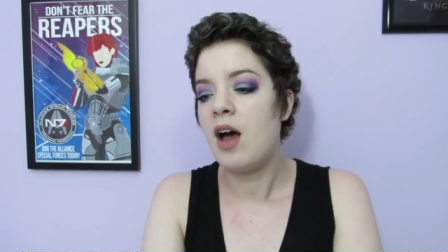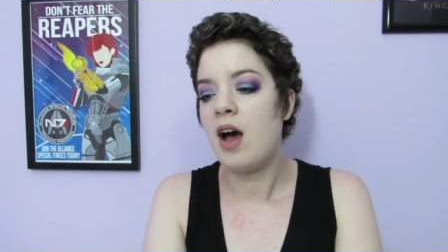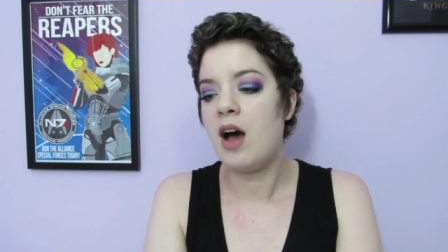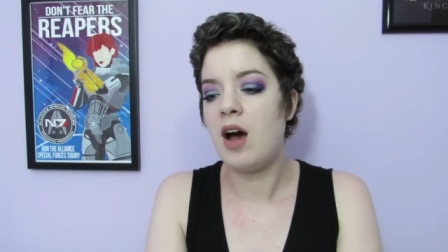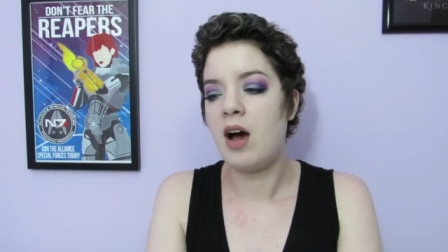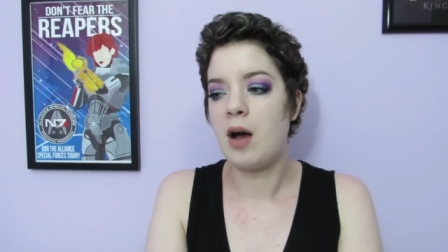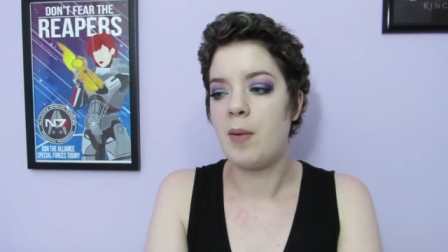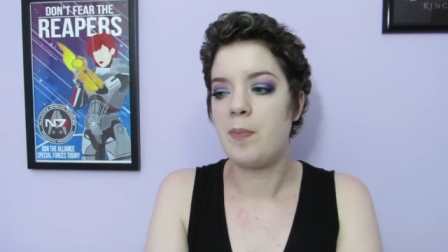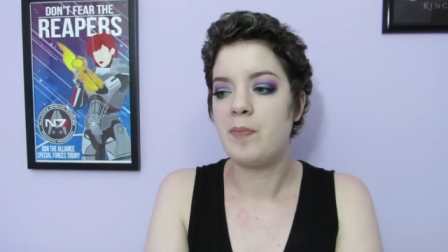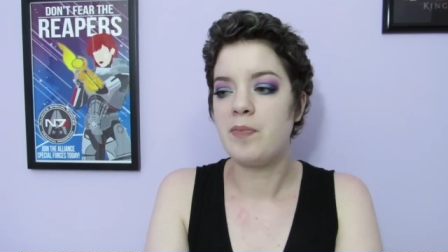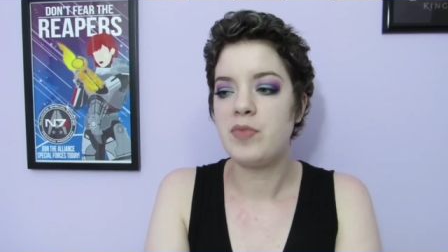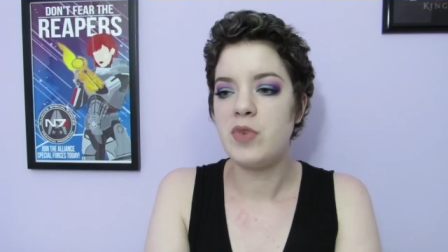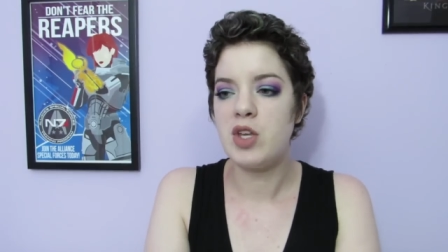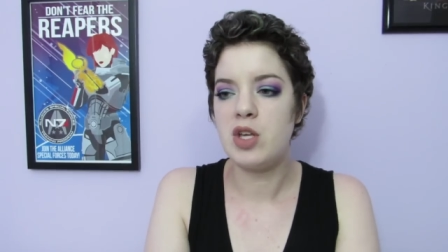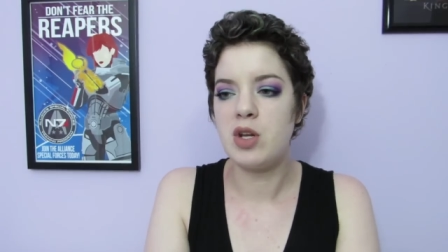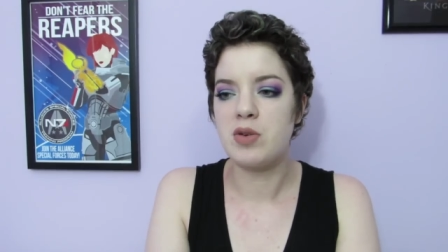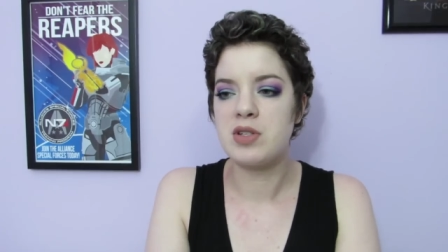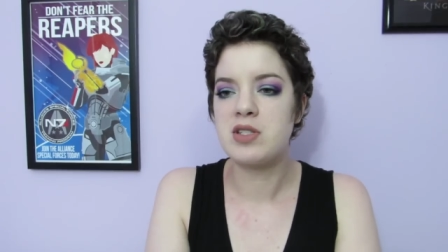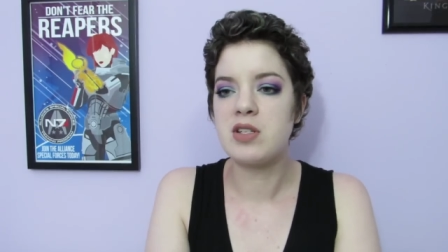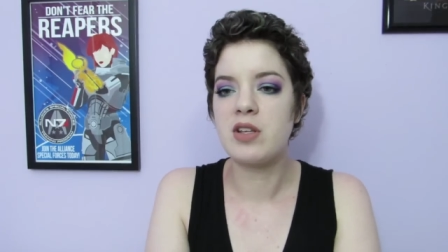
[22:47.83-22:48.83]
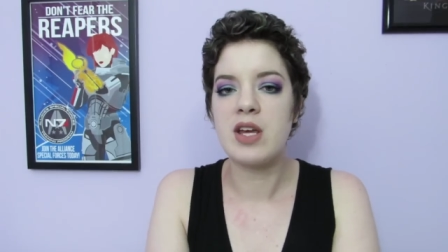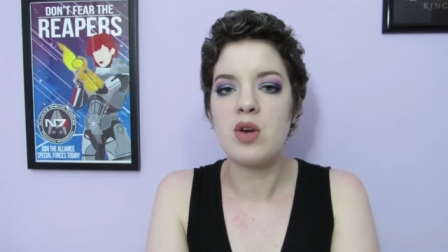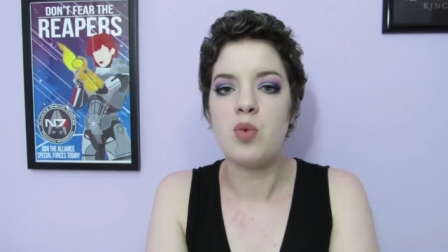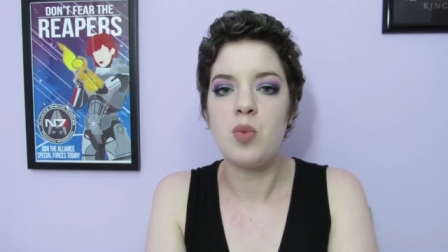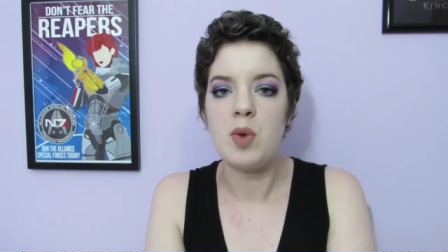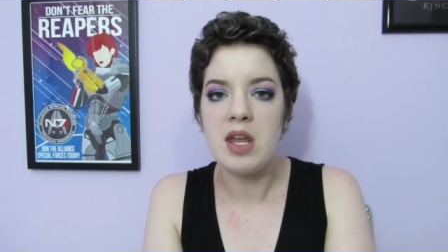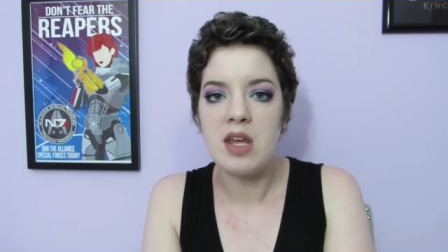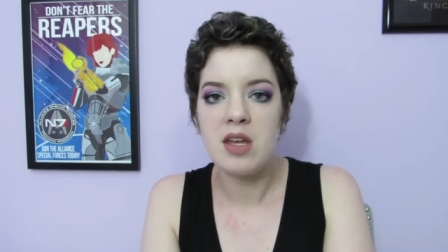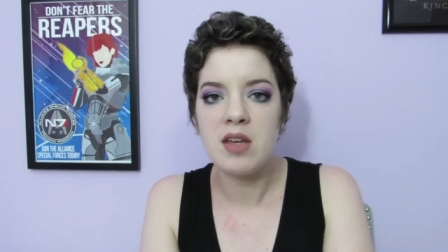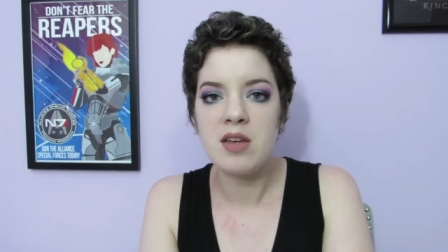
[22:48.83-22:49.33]
You know, still
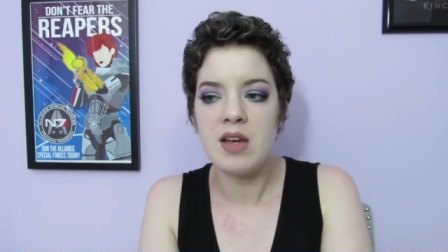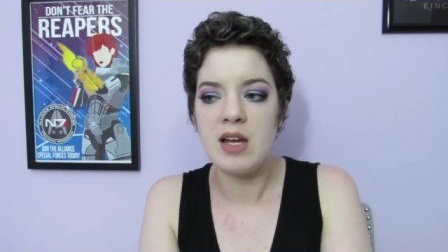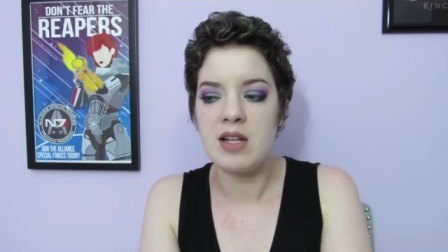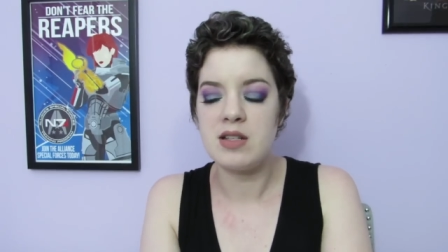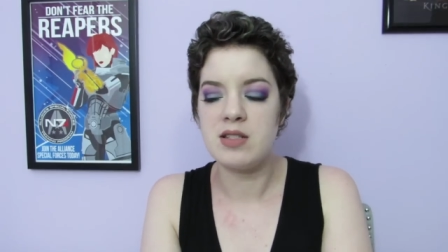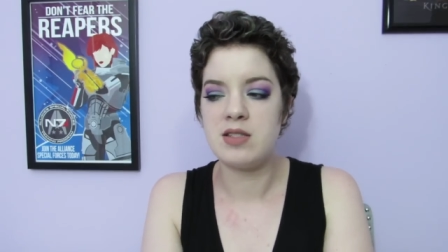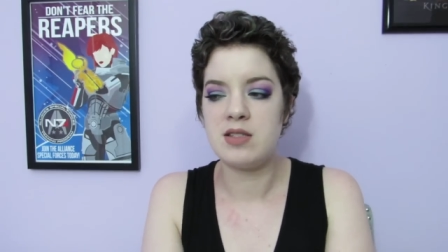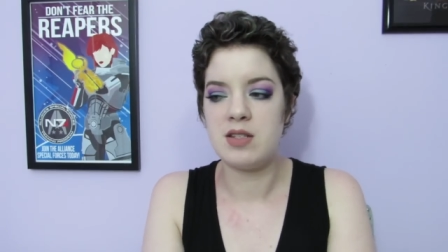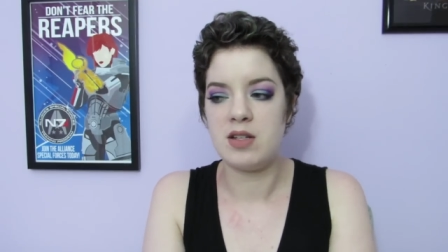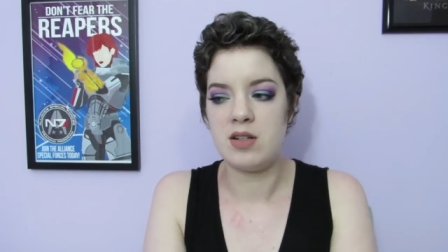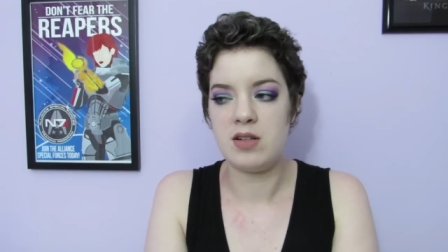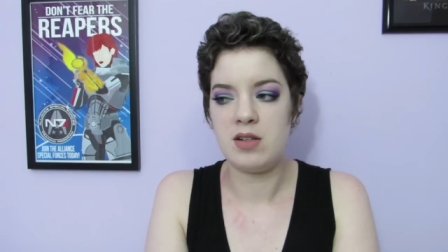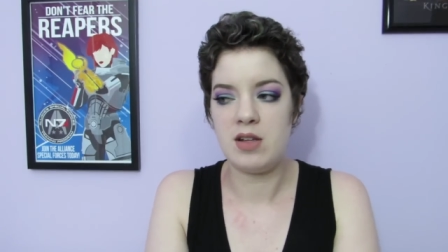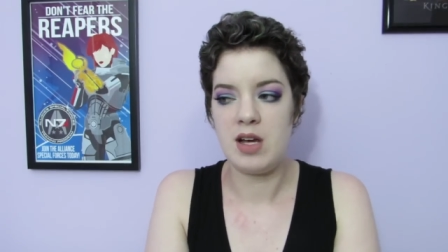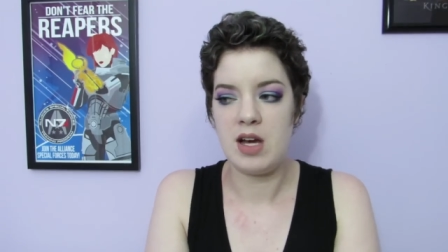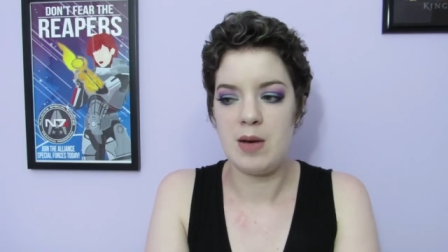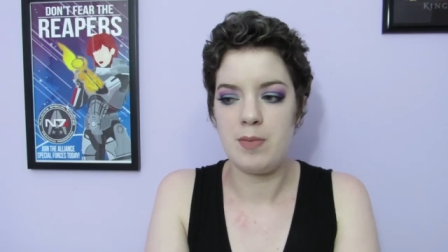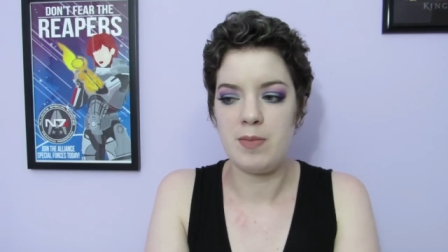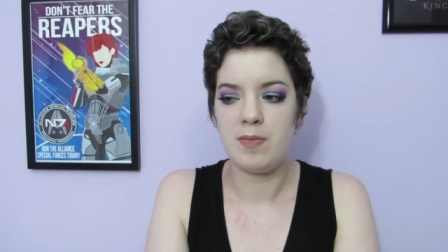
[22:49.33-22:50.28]
like weak and still